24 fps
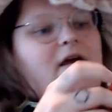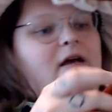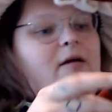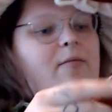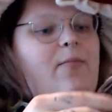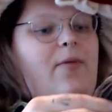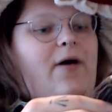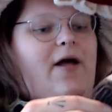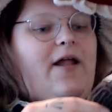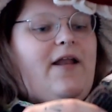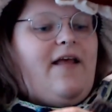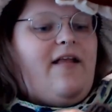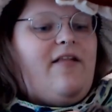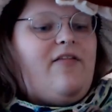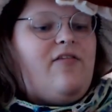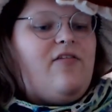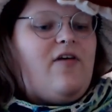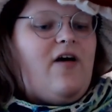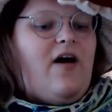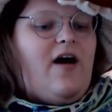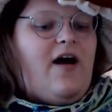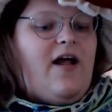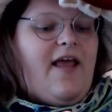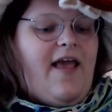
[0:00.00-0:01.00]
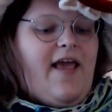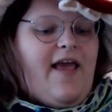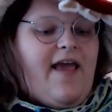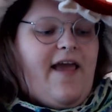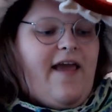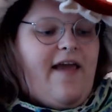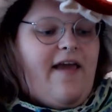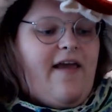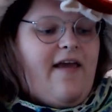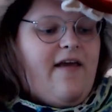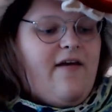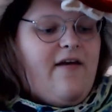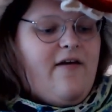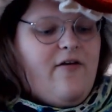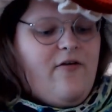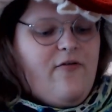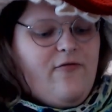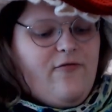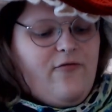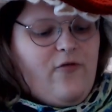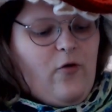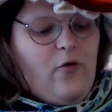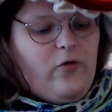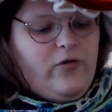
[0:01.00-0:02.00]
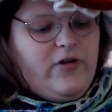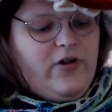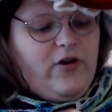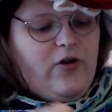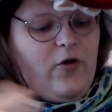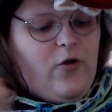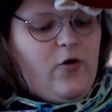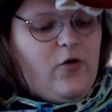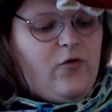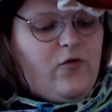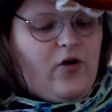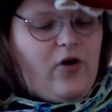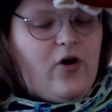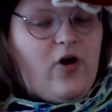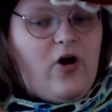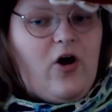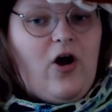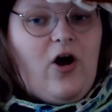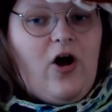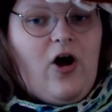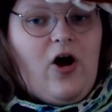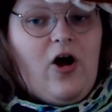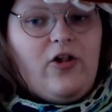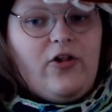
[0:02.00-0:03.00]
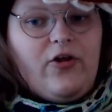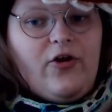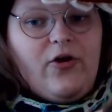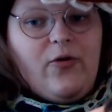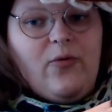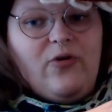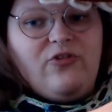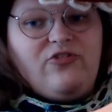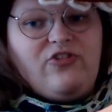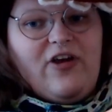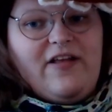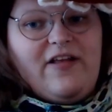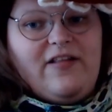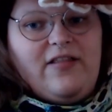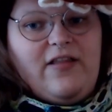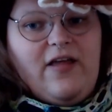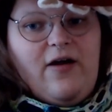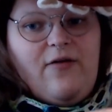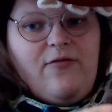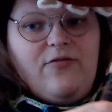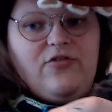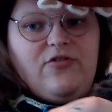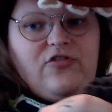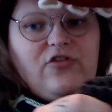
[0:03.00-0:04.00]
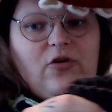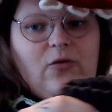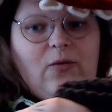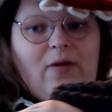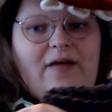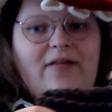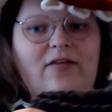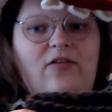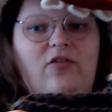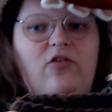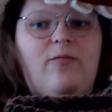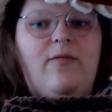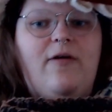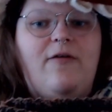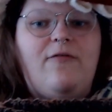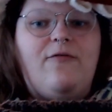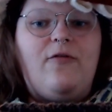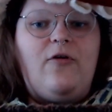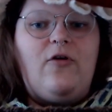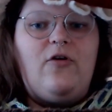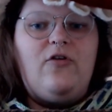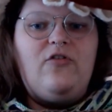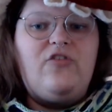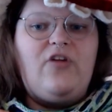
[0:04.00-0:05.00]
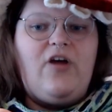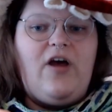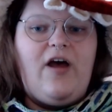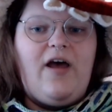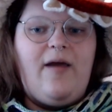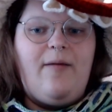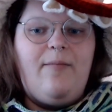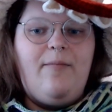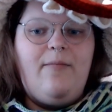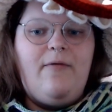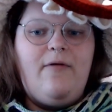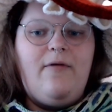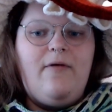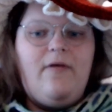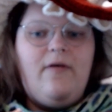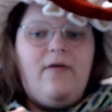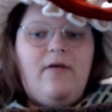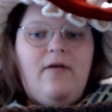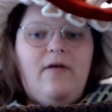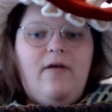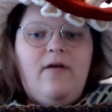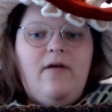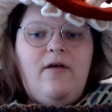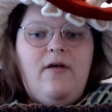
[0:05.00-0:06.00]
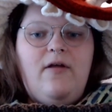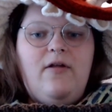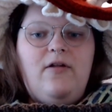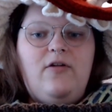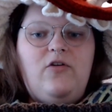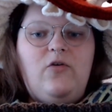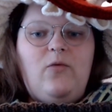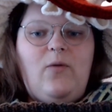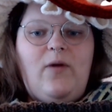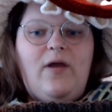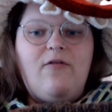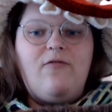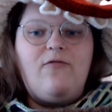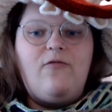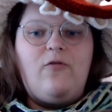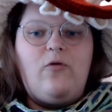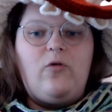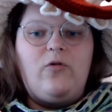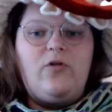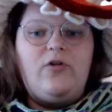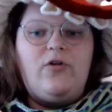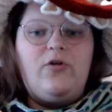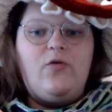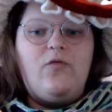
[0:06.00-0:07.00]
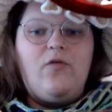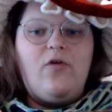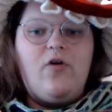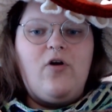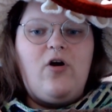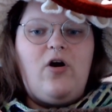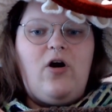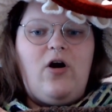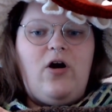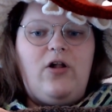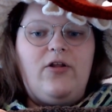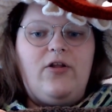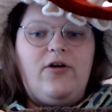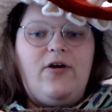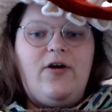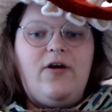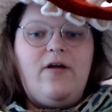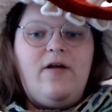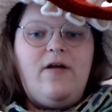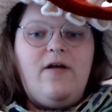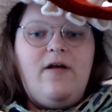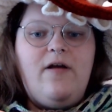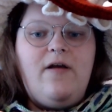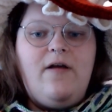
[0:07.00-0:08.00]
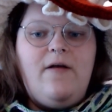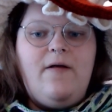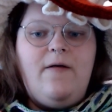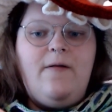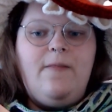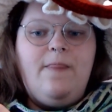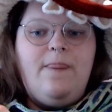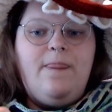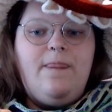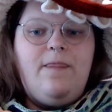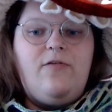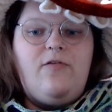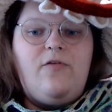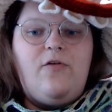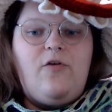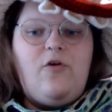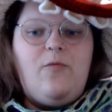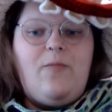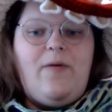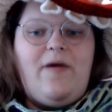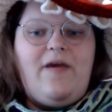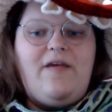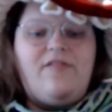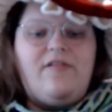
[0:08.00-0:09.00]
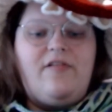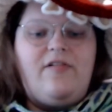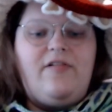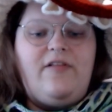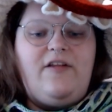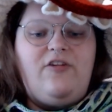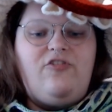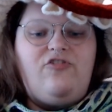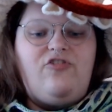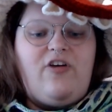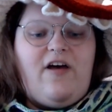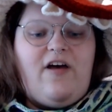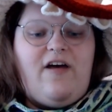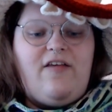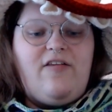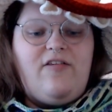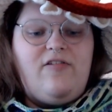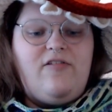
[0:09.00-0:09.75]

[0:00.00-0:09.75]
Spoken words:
it's got a folded over collar, which I loved doing. This was my first time doing a folded over collar. So you basically just